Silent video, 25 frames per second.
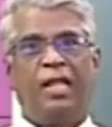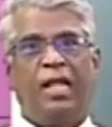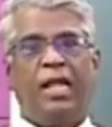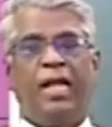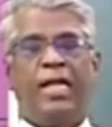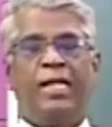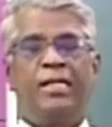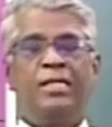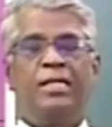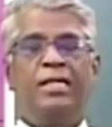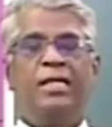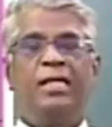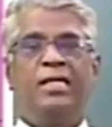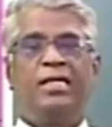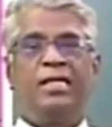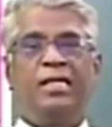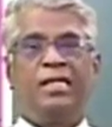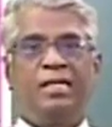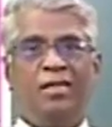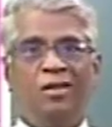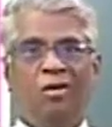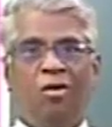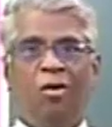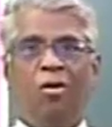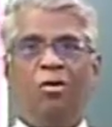And
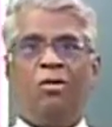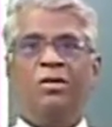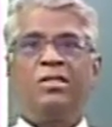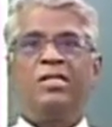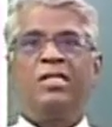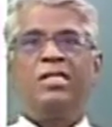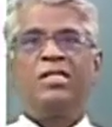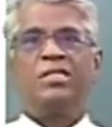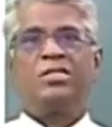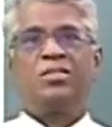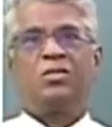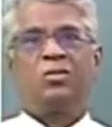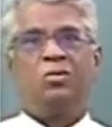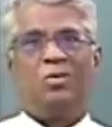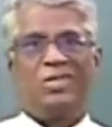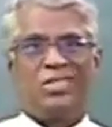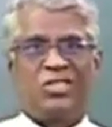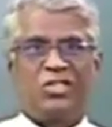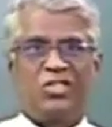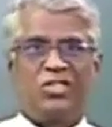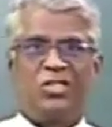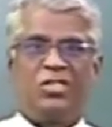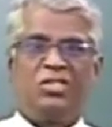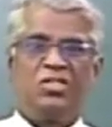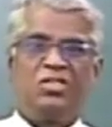in all these
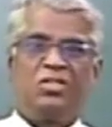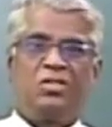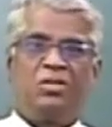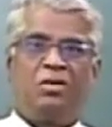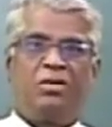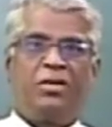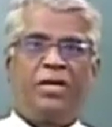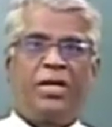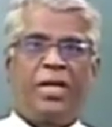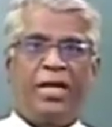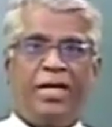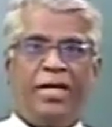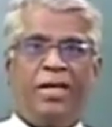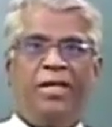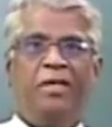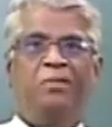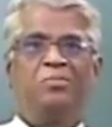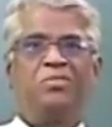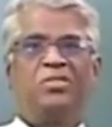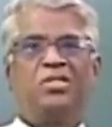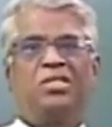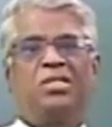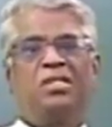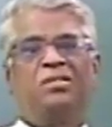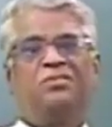questions on
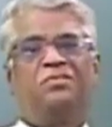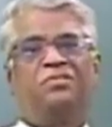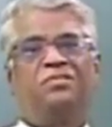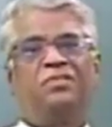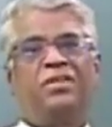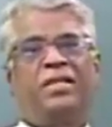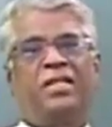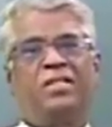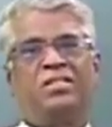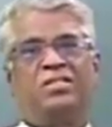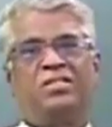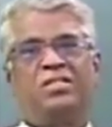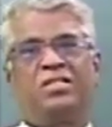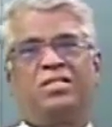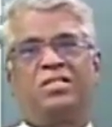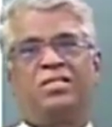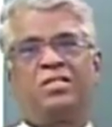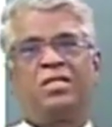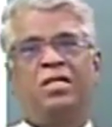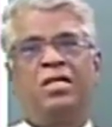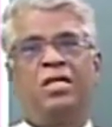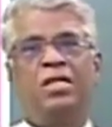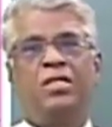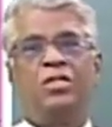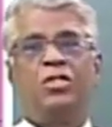idioms and
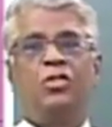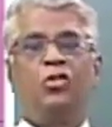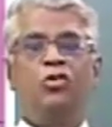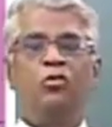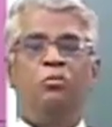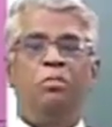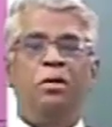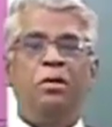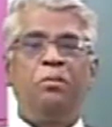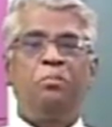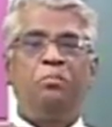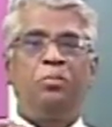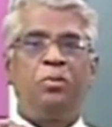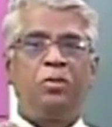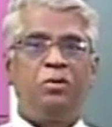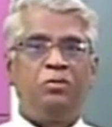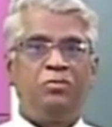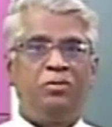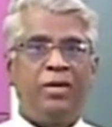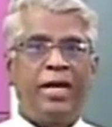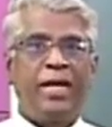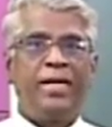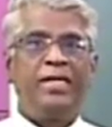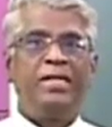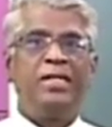phrases, you will be
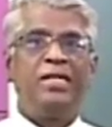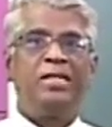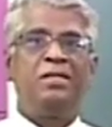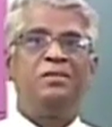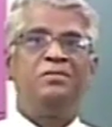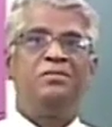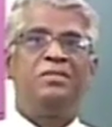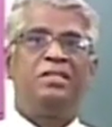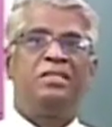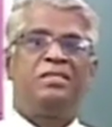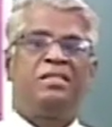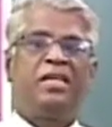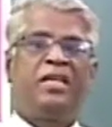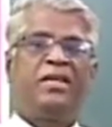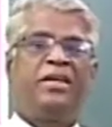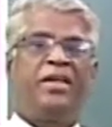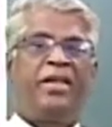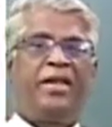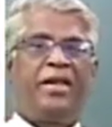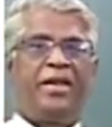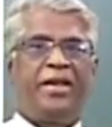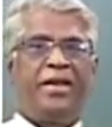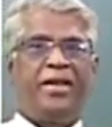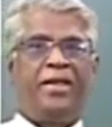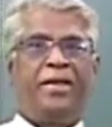provided with an
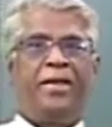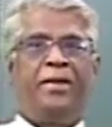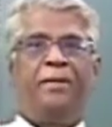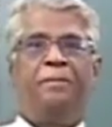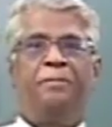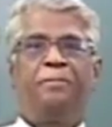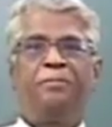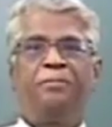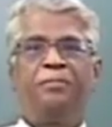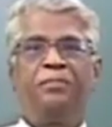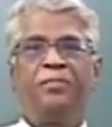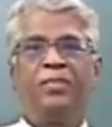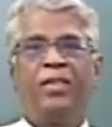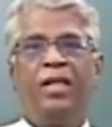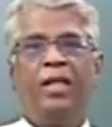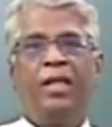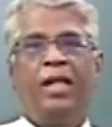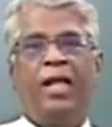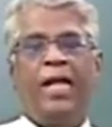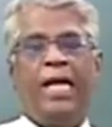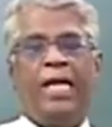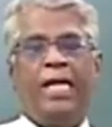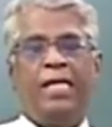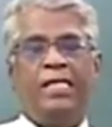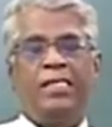idiom,
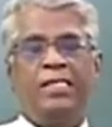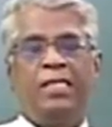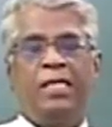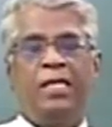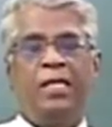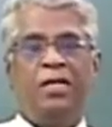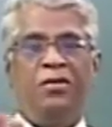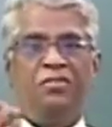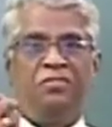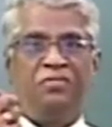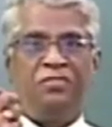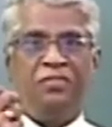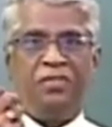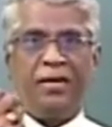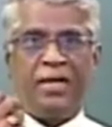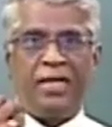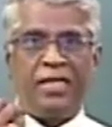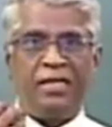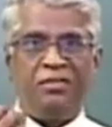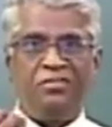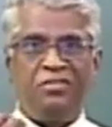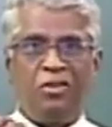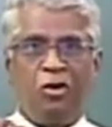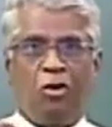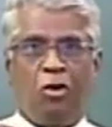and
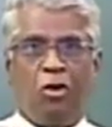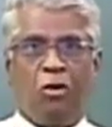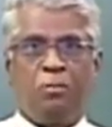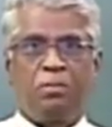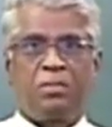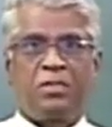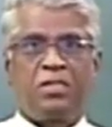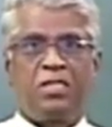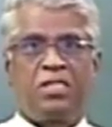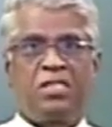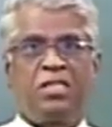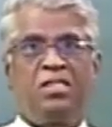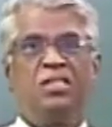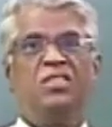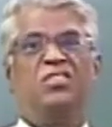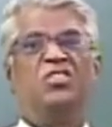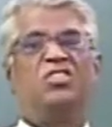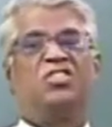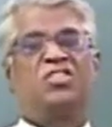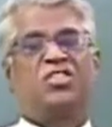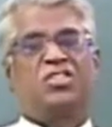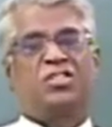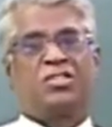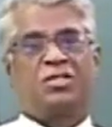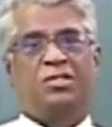5
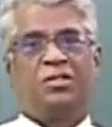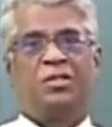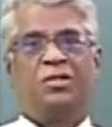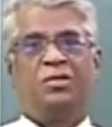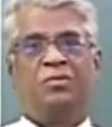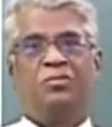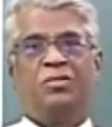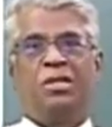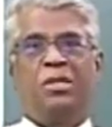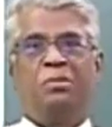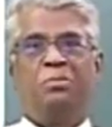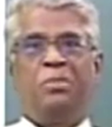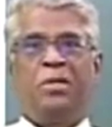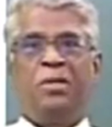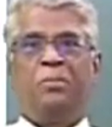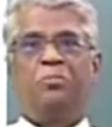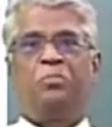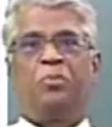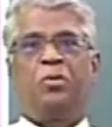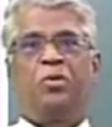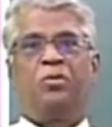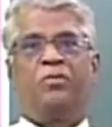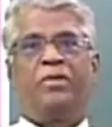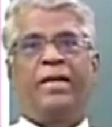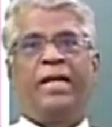options will be
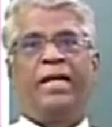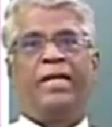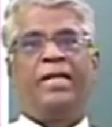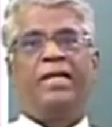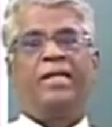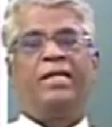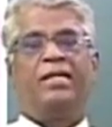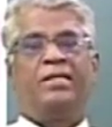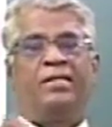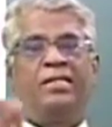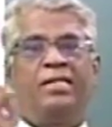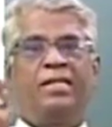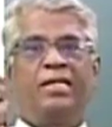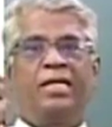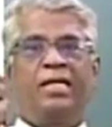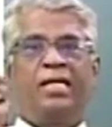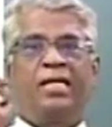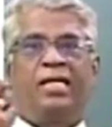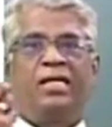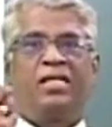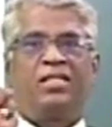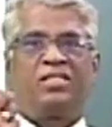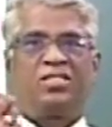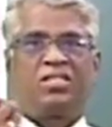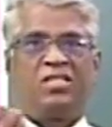provided
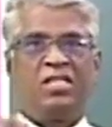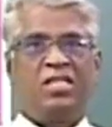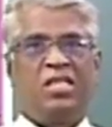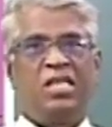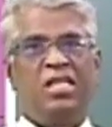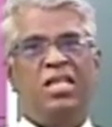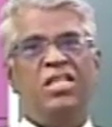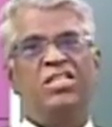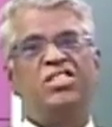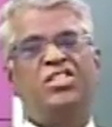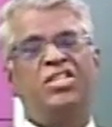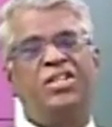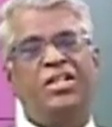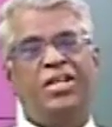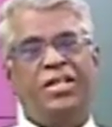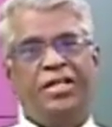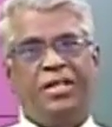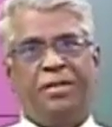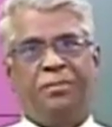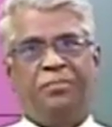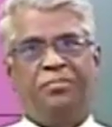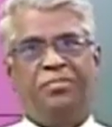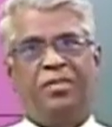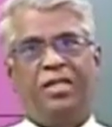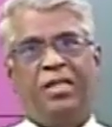against each
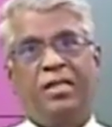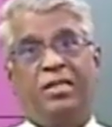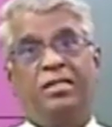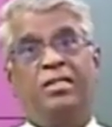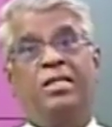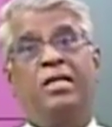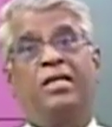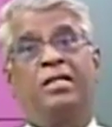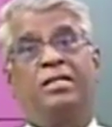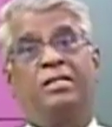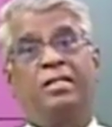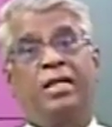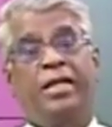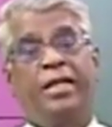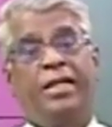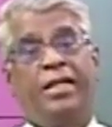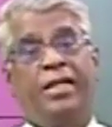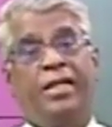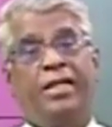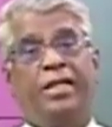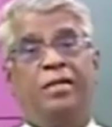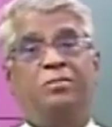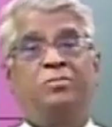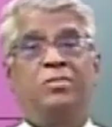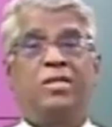idiom. Either the
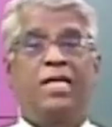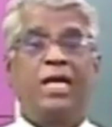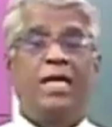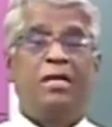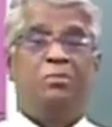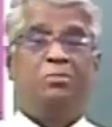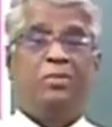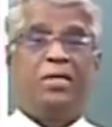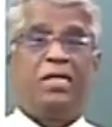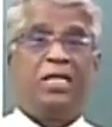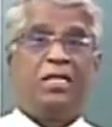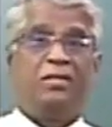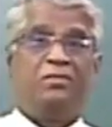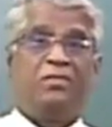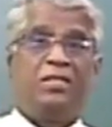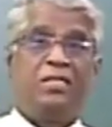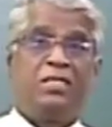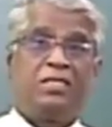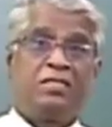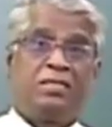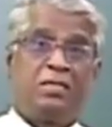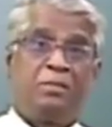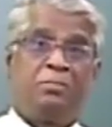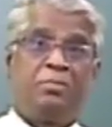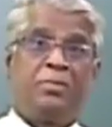idiom can be
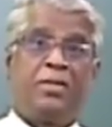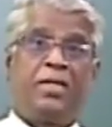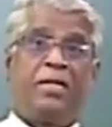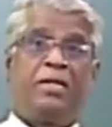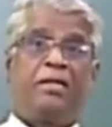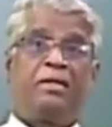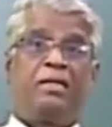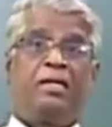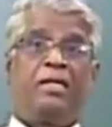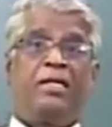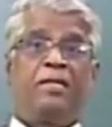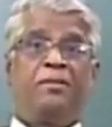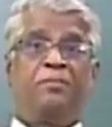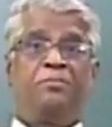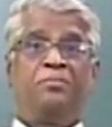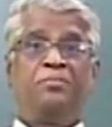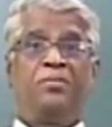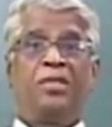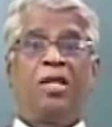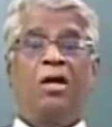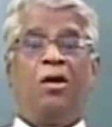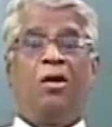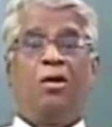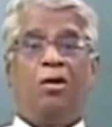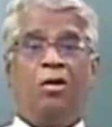given separately,
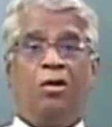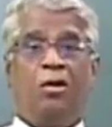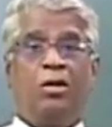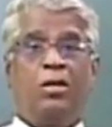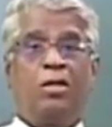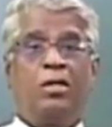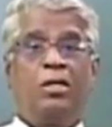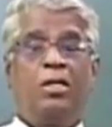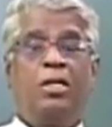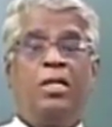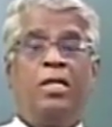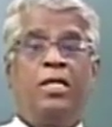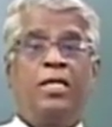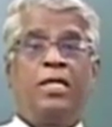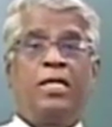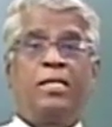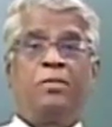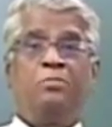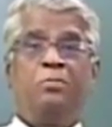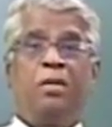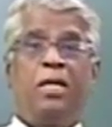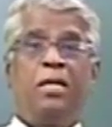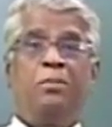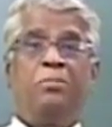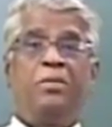or
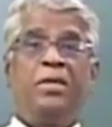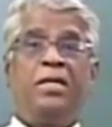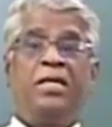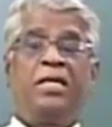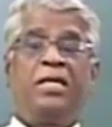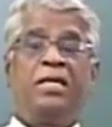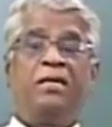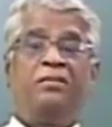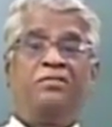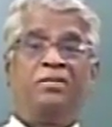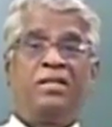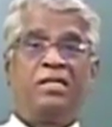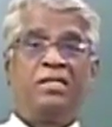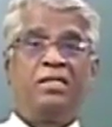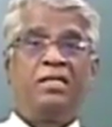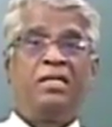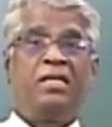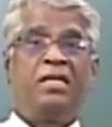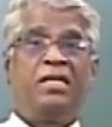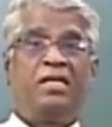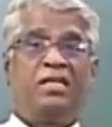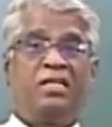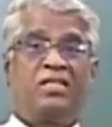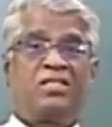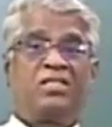it may be given
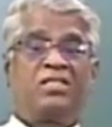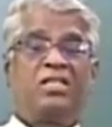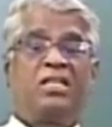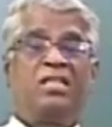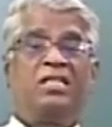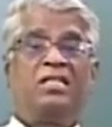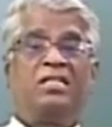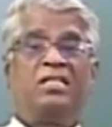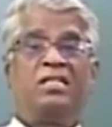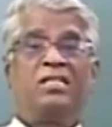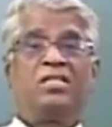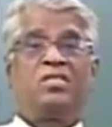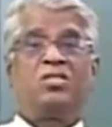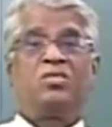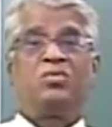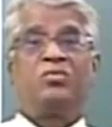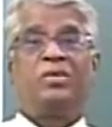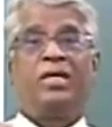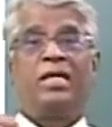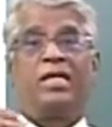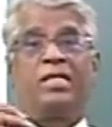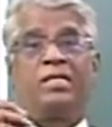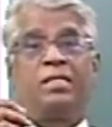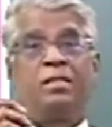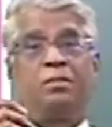in a sentence
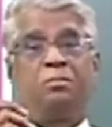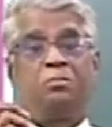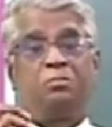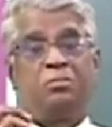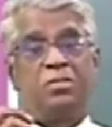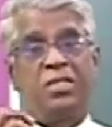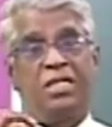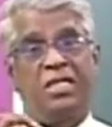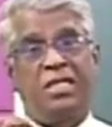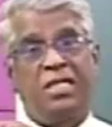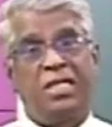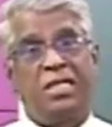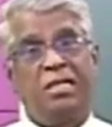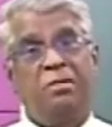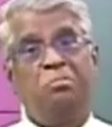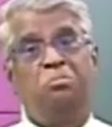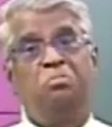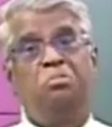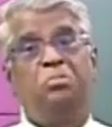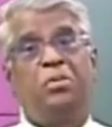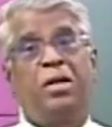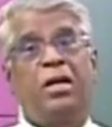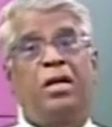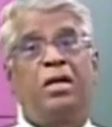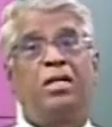where the
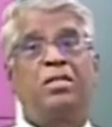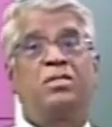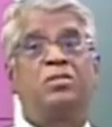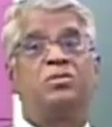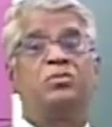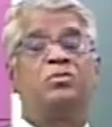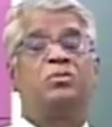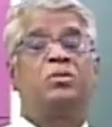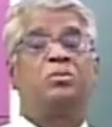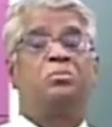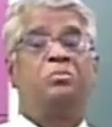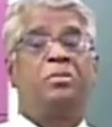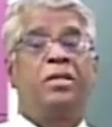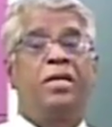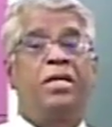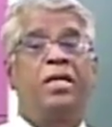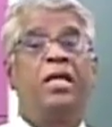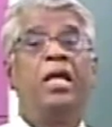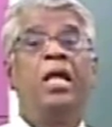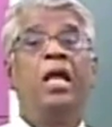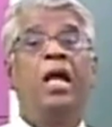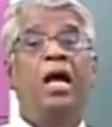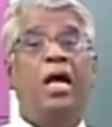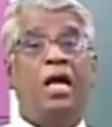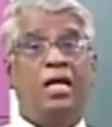idiom part would
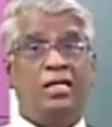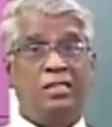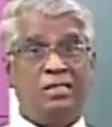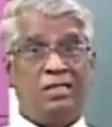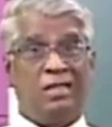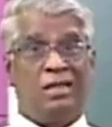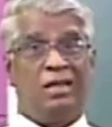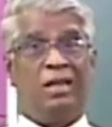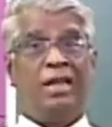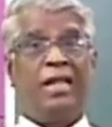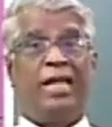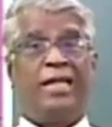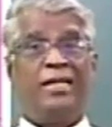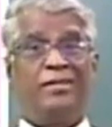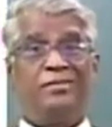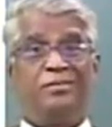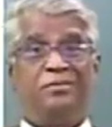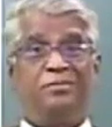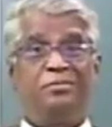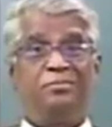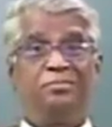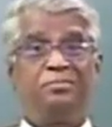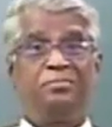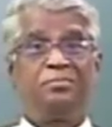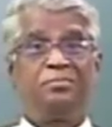be underlined.